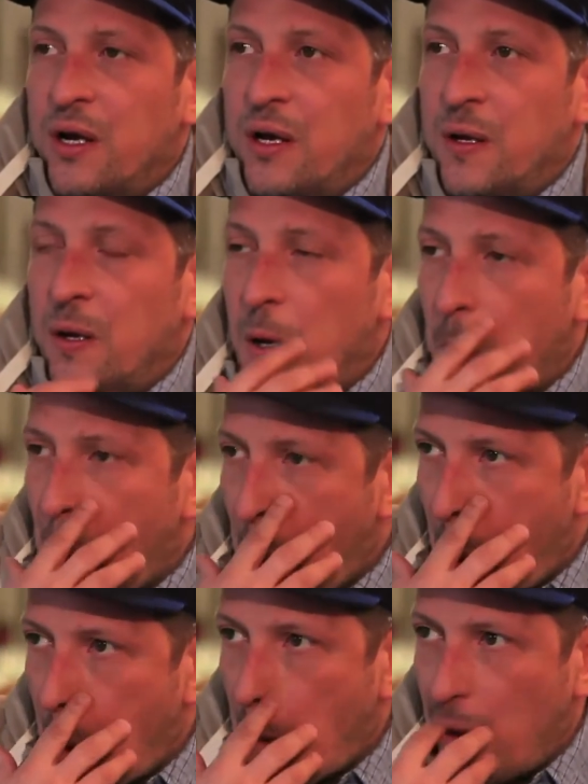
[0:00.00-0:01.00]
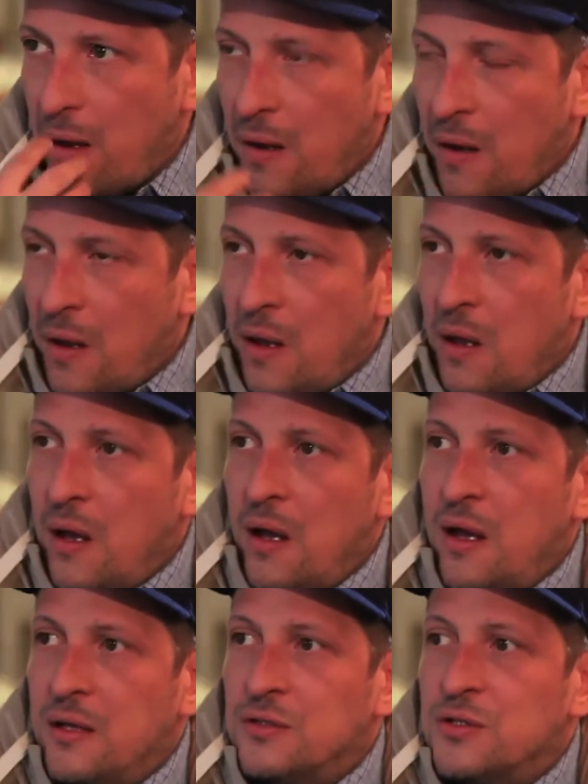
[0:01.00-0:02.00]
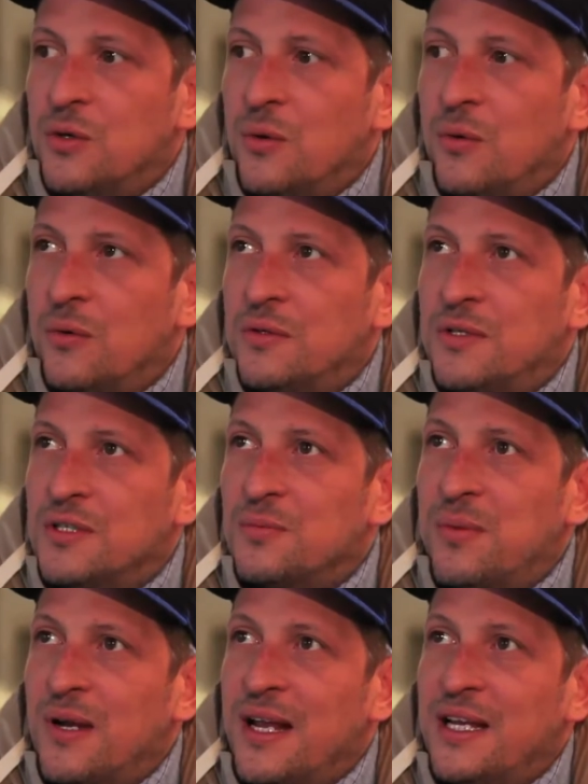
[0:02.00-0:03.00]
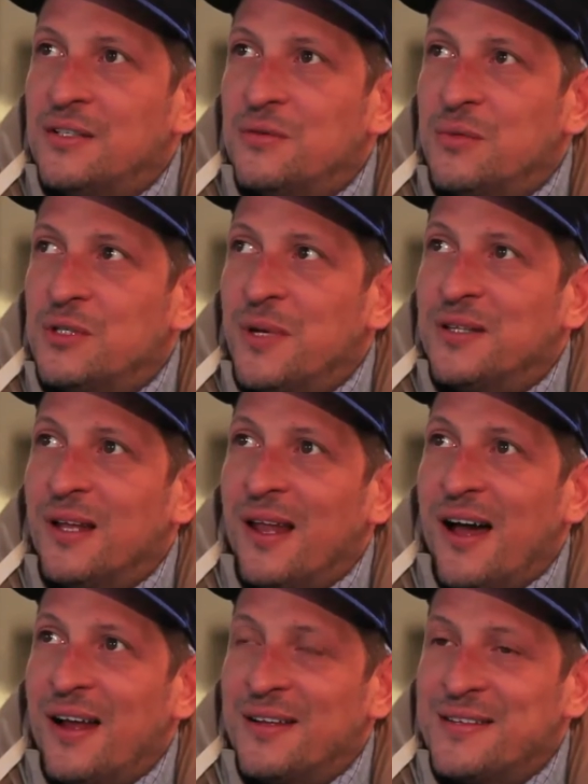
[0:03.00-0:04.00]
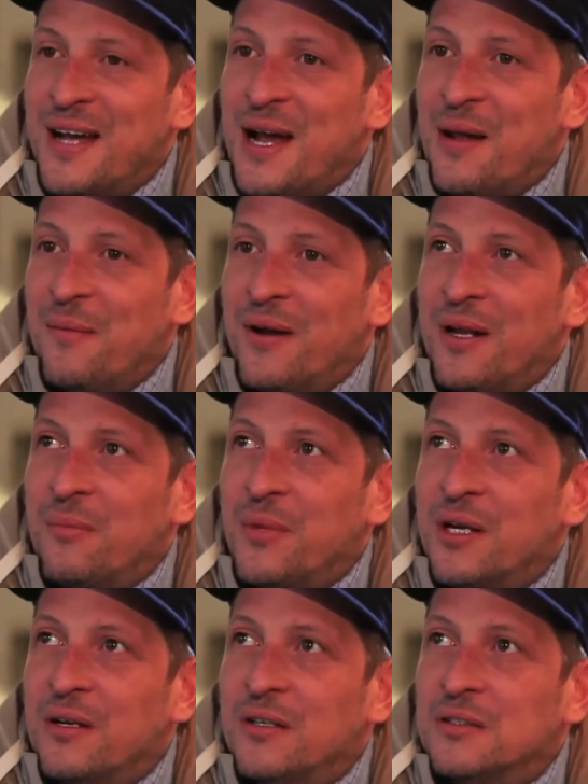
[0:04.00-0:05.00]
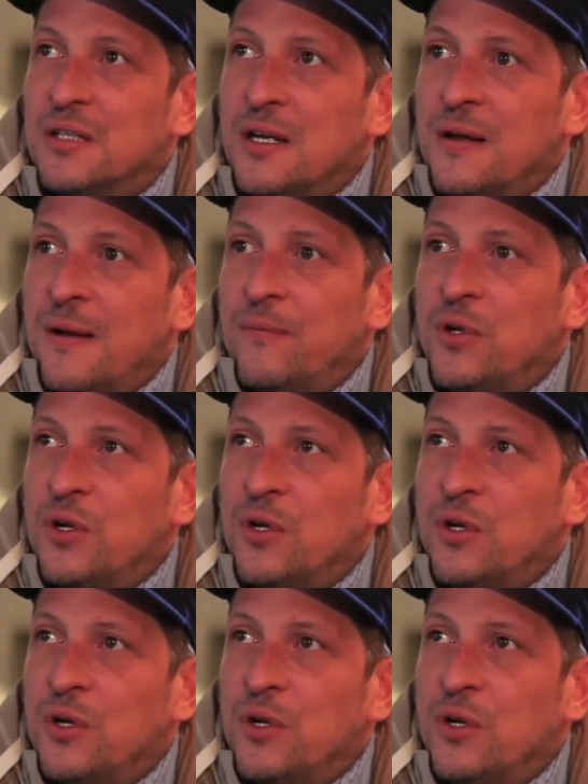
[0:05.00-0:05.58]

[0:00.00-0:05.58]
And so this place, we spend a lot of time on it because, you